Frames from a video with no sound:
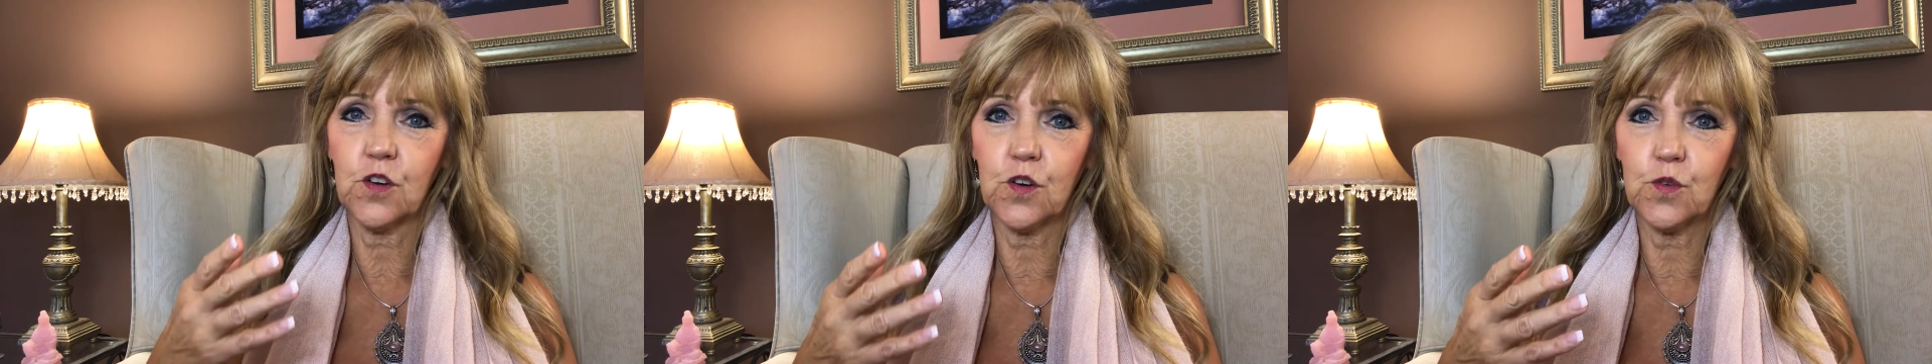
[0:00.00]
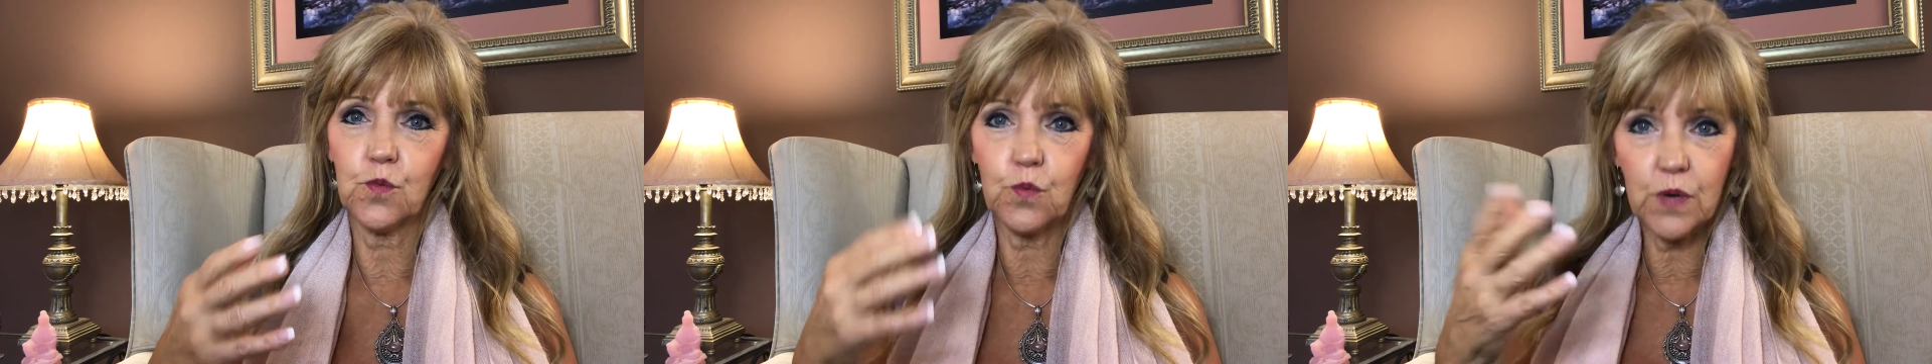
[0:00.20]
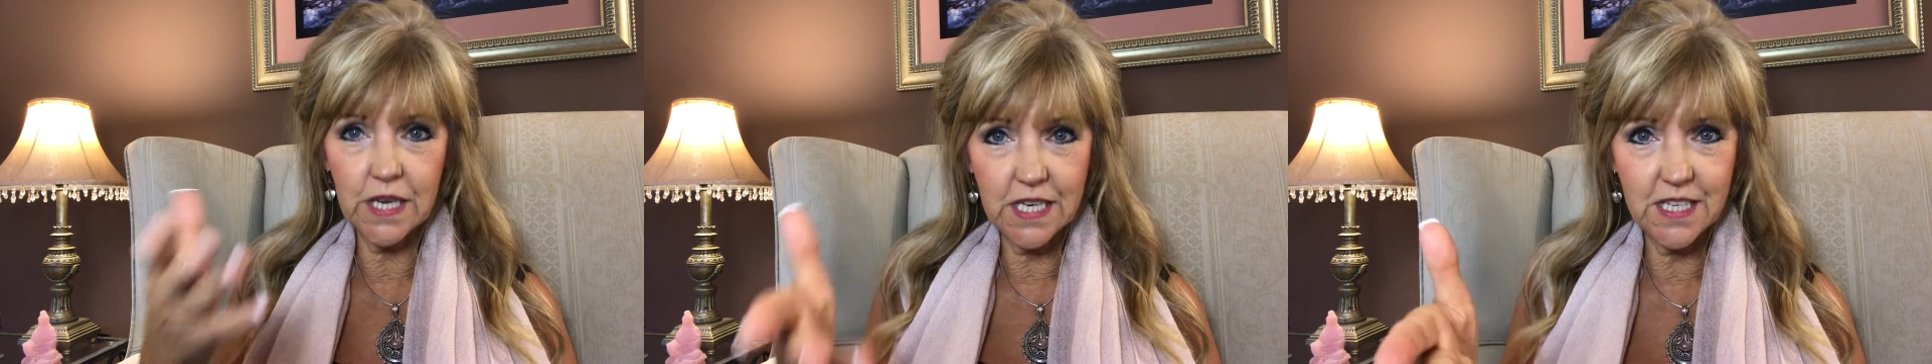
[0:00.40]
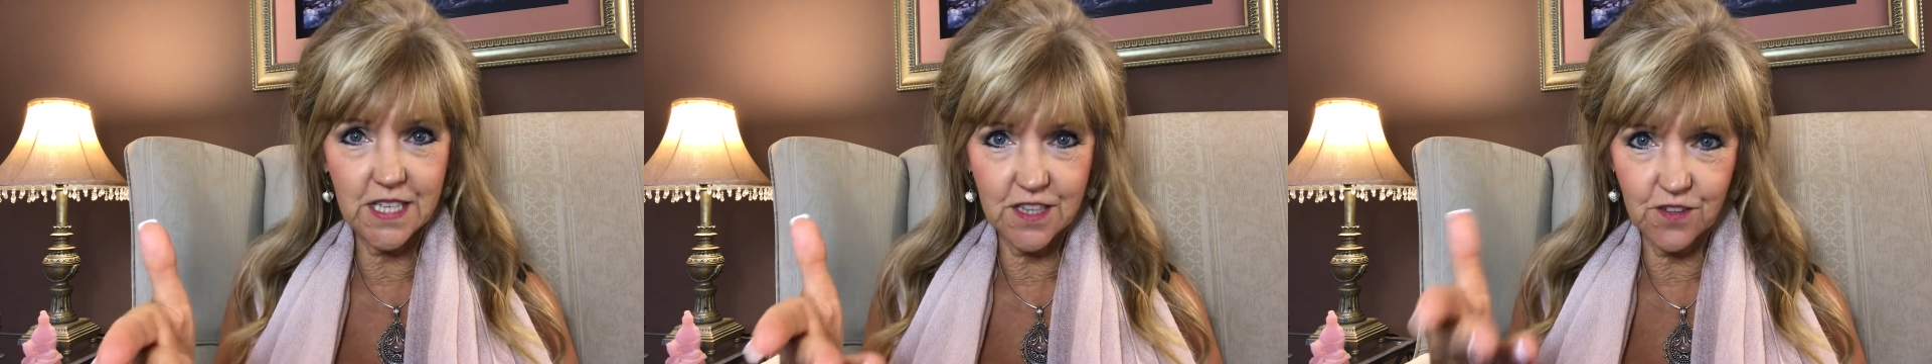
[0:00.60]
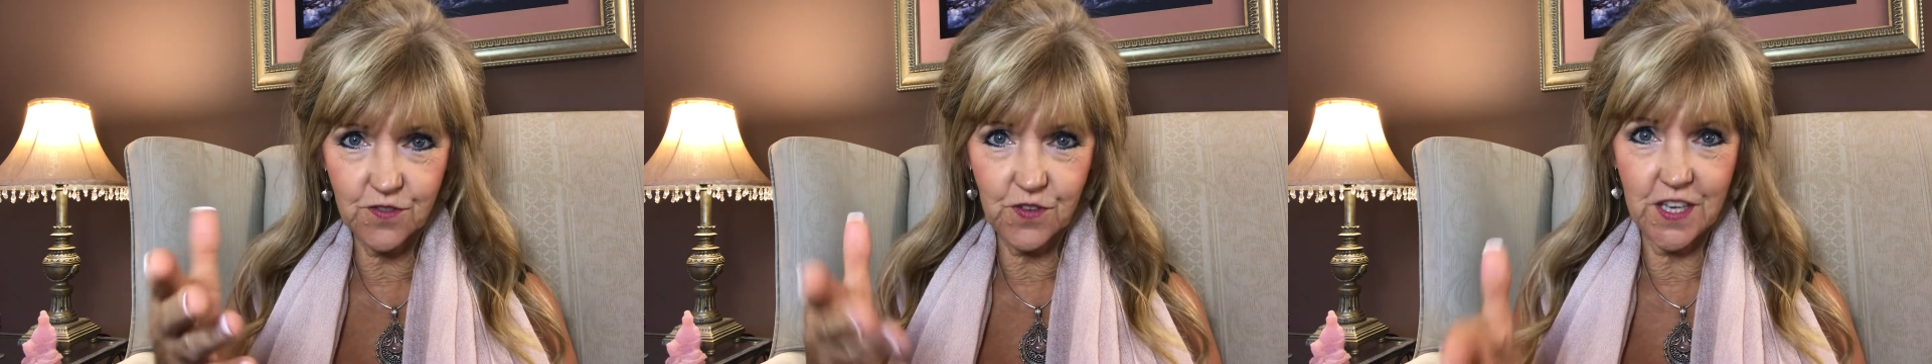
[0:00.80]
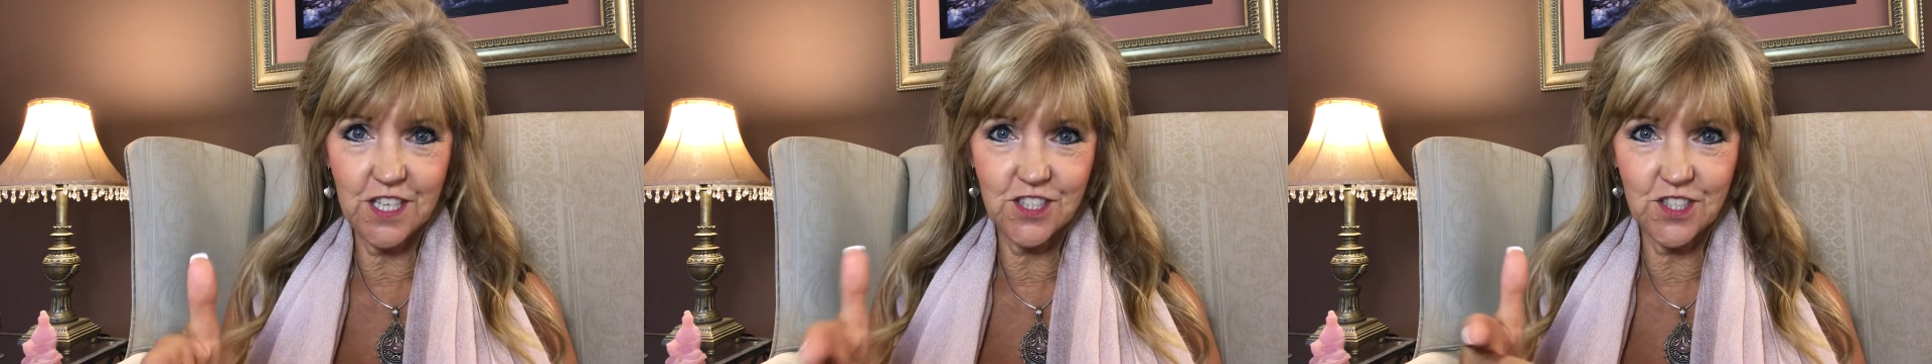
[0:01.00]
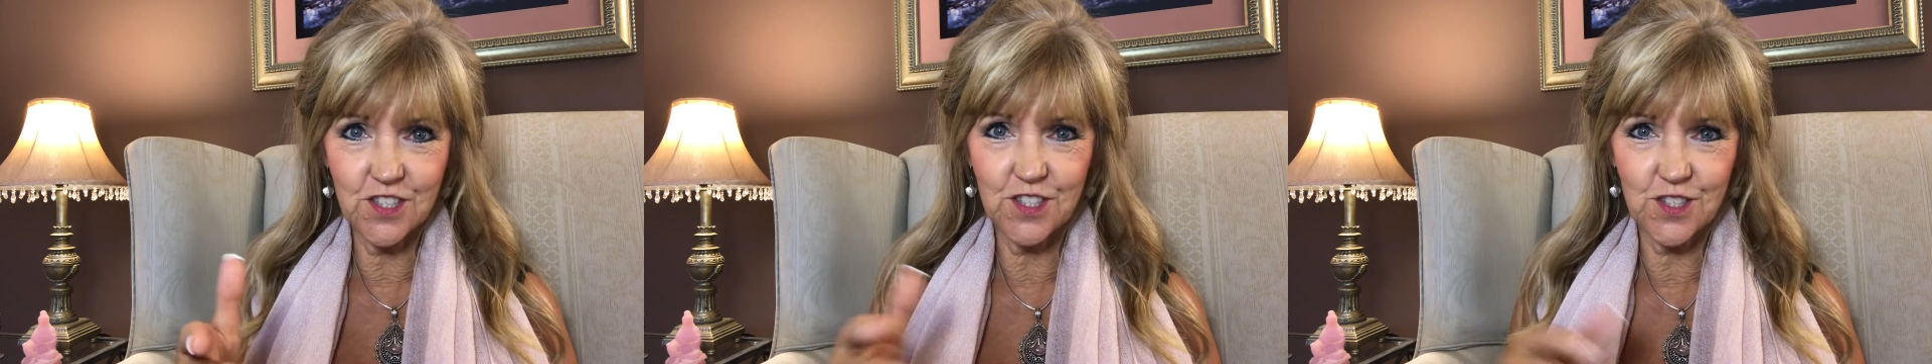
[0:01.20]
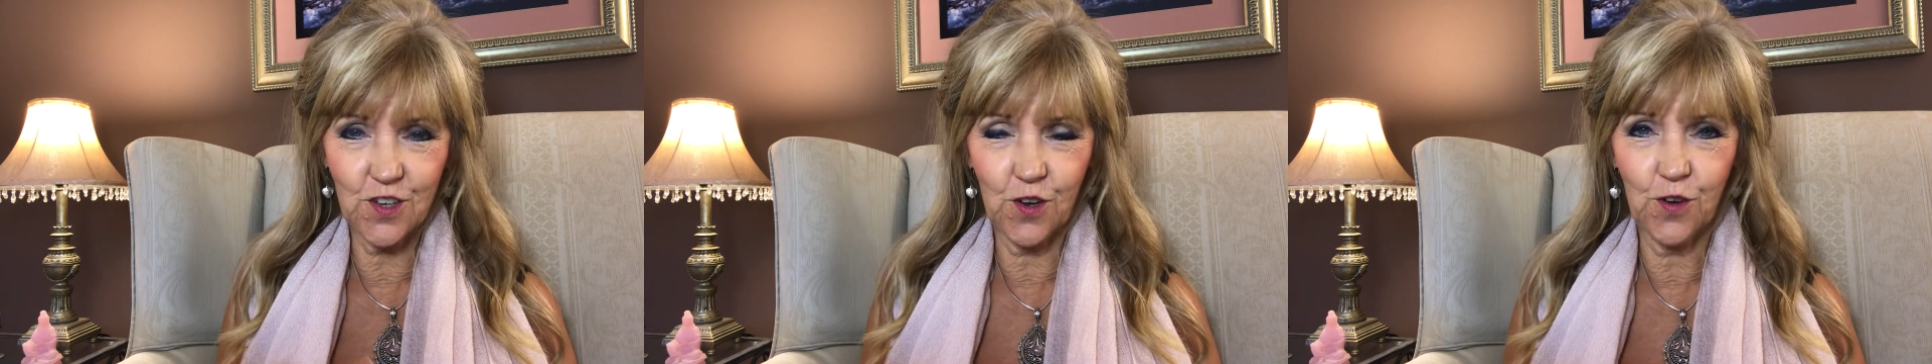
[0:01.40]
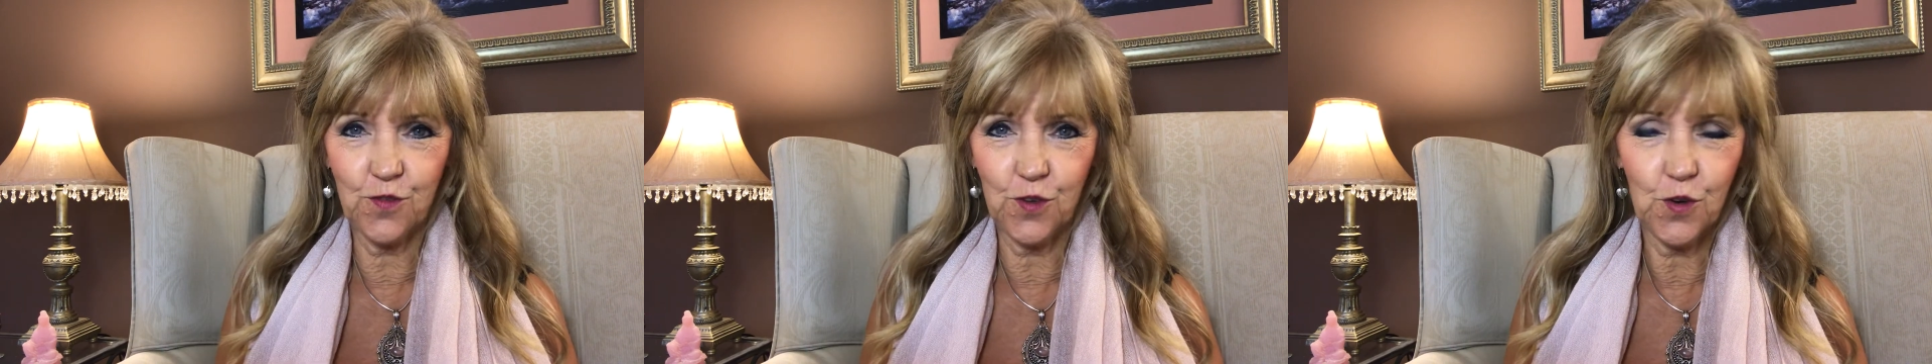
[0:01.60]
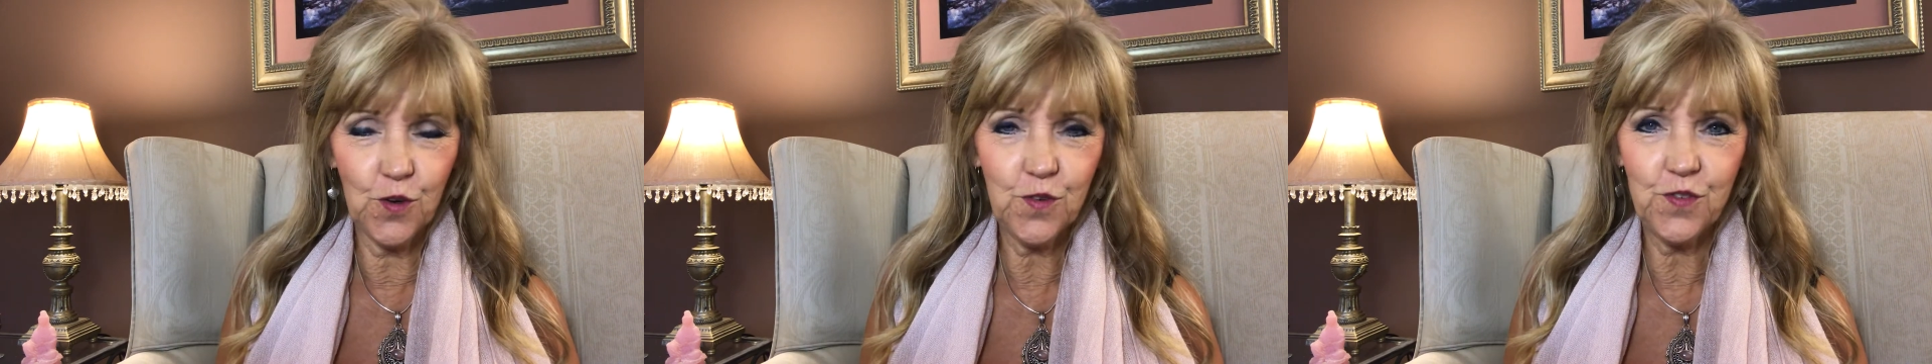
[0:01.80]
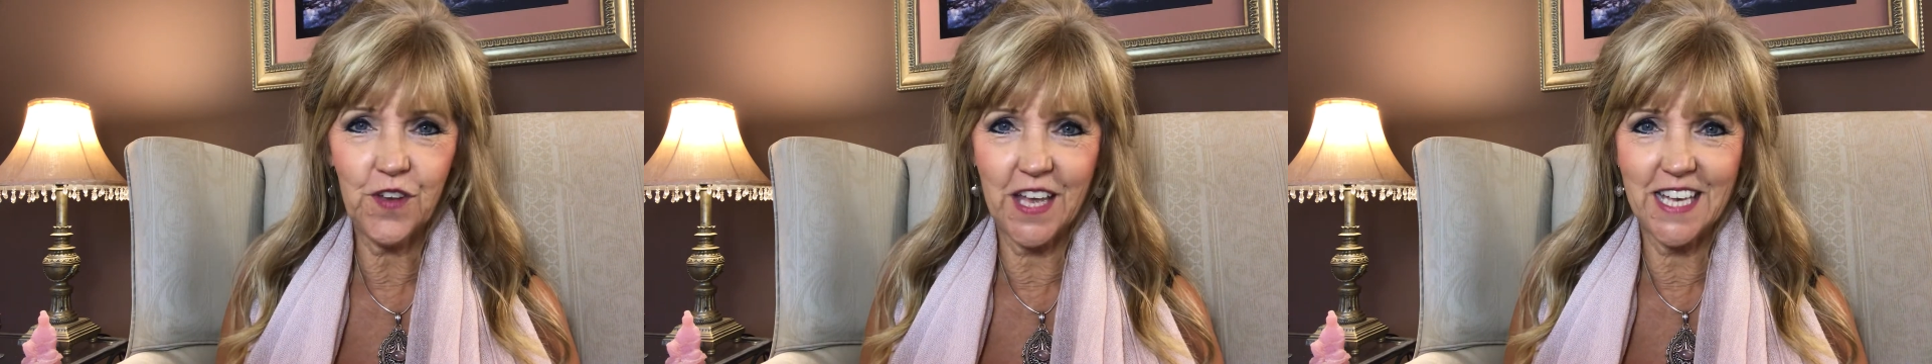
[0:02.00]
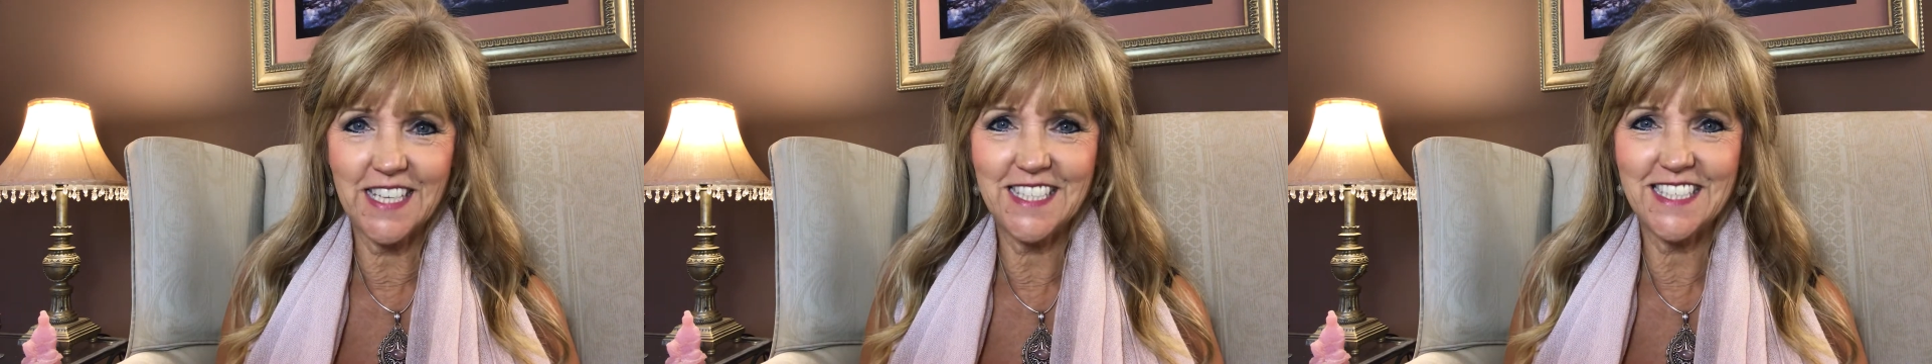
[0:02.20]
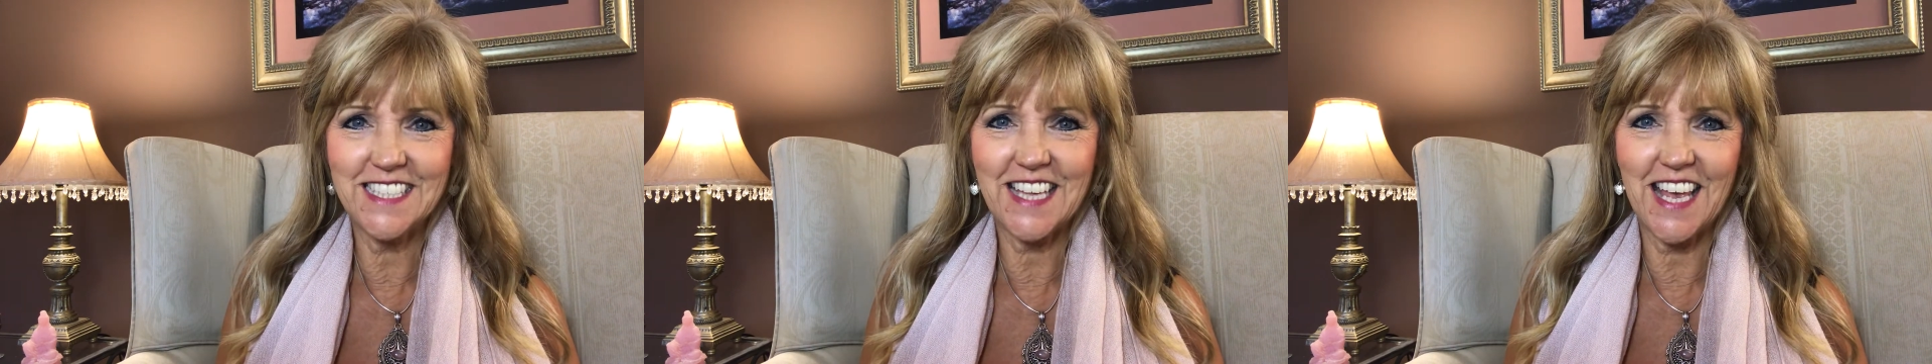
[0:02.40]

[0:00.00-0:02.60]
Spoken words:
on reading the features of your face